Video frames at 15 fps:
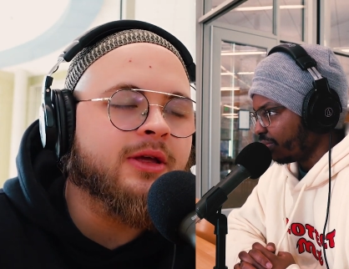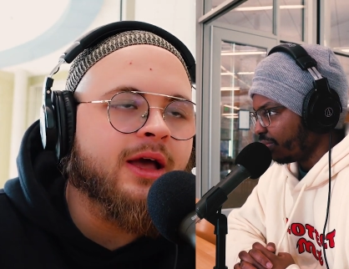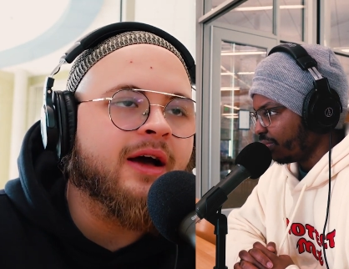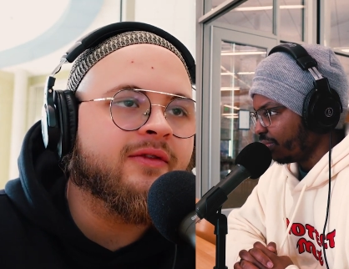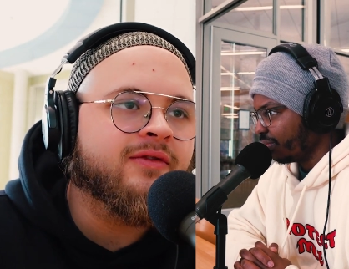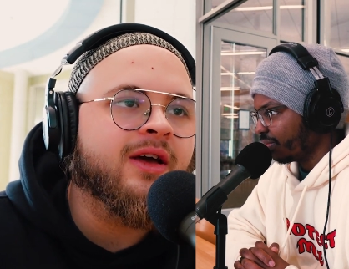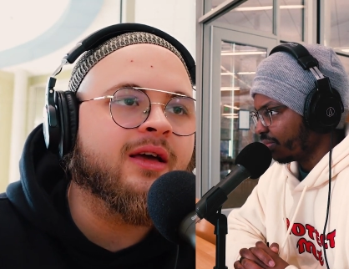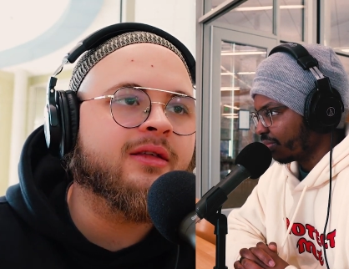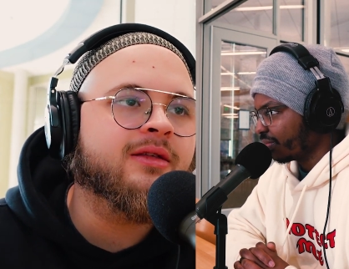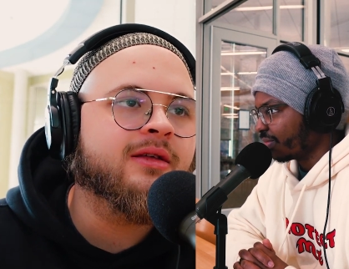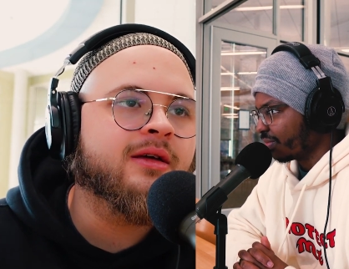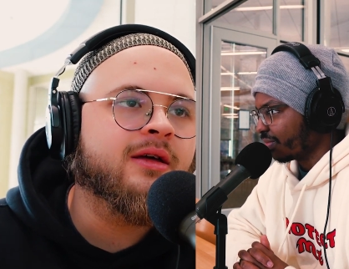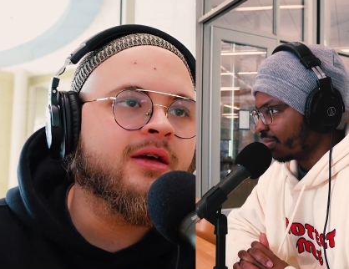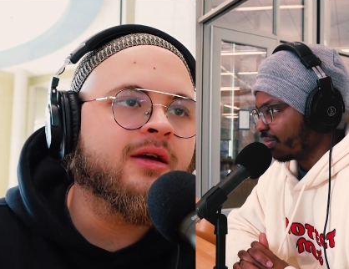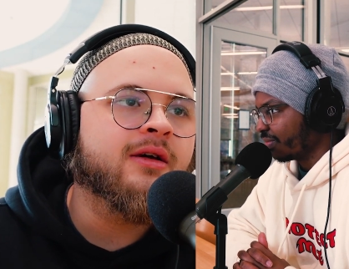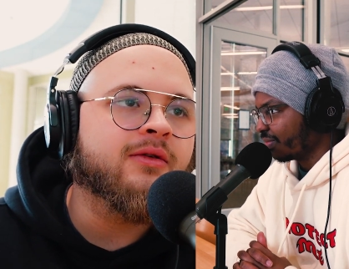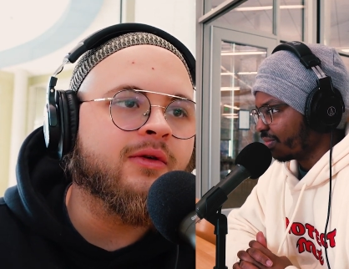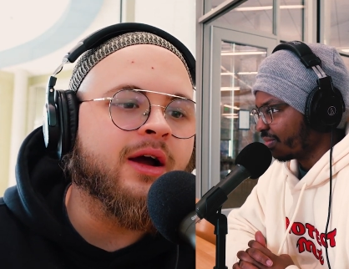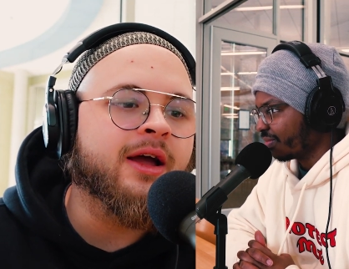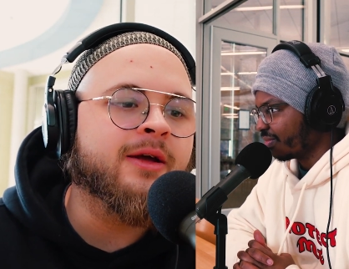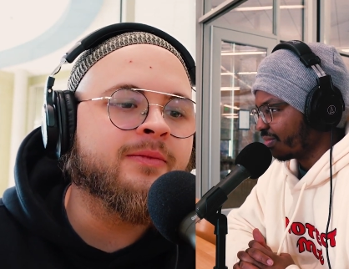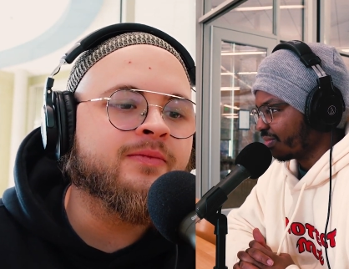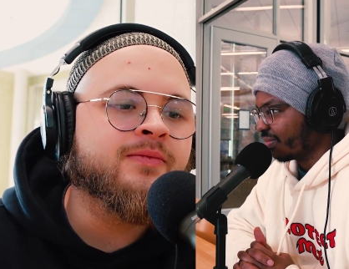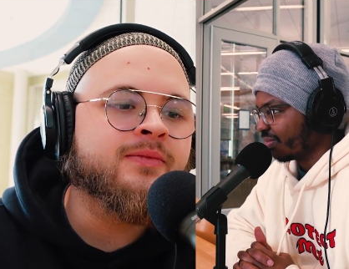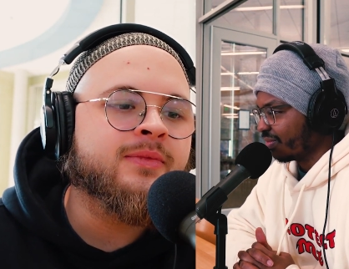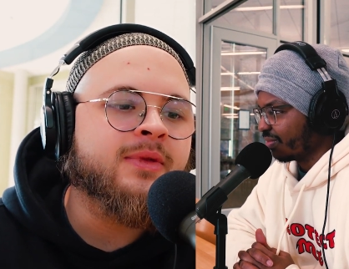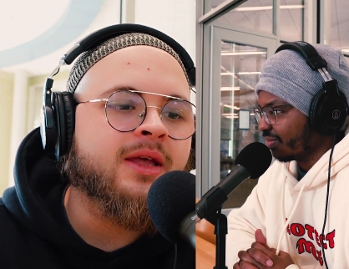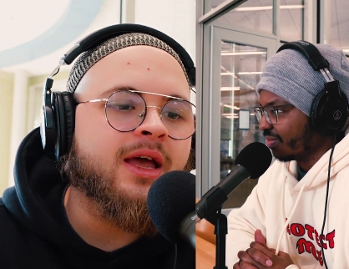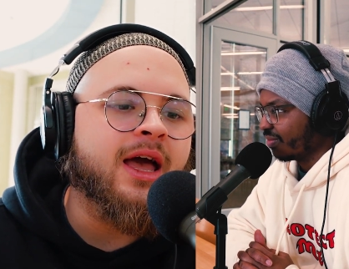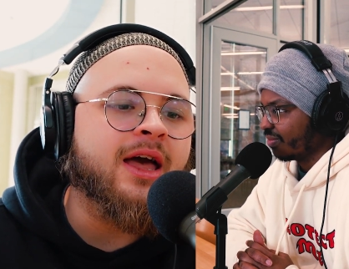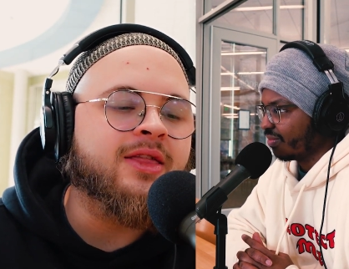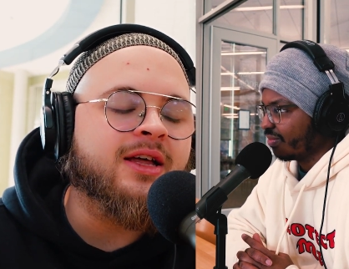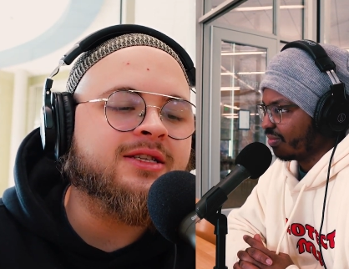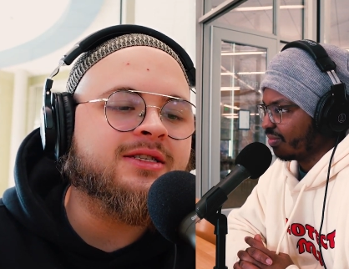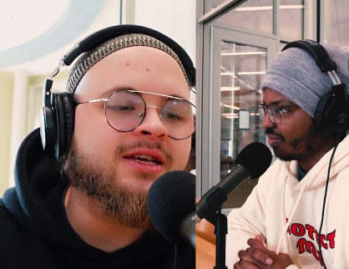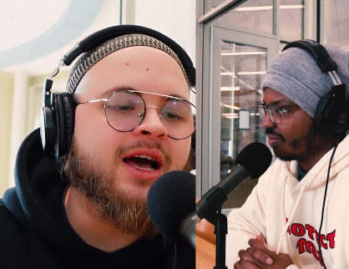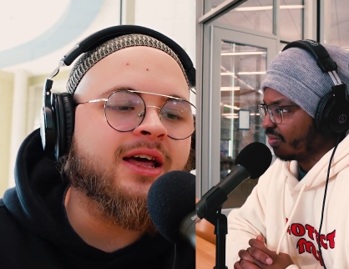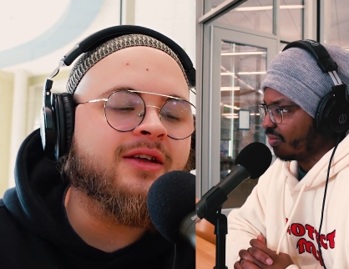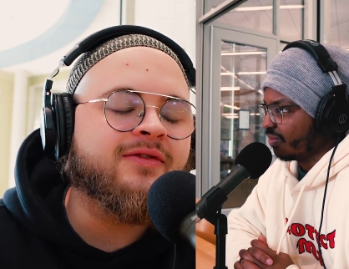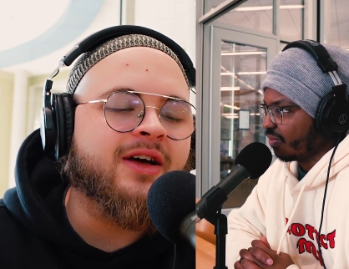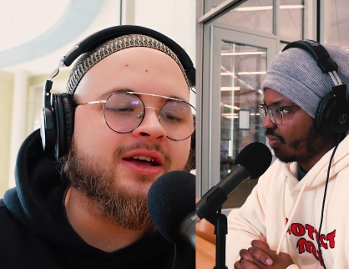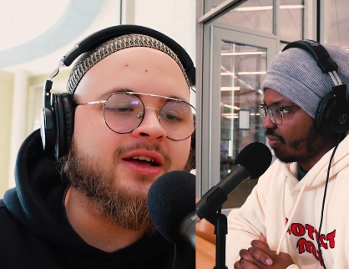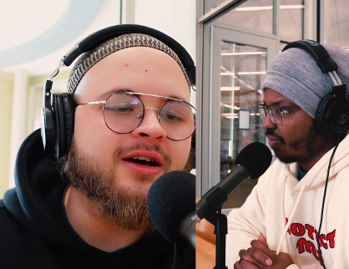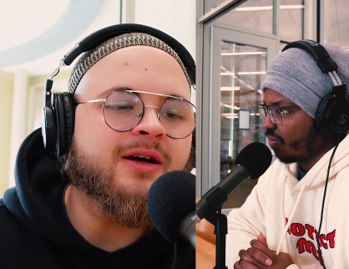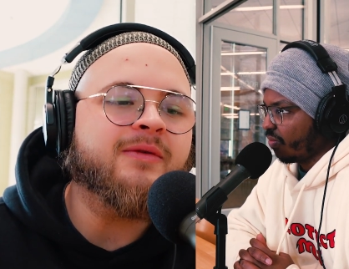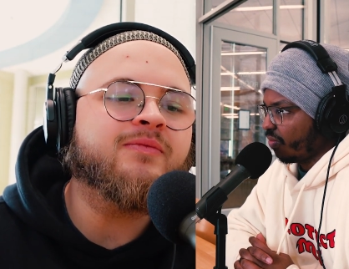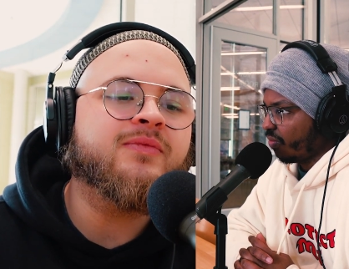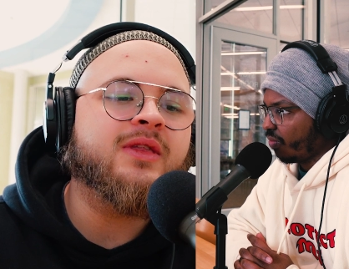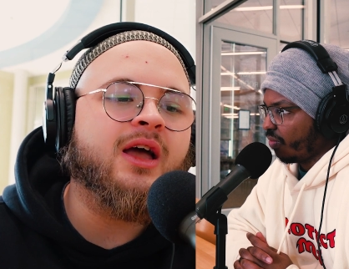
Speaker 1: me you have faith, mm-hmm. right? And that's kind of like a,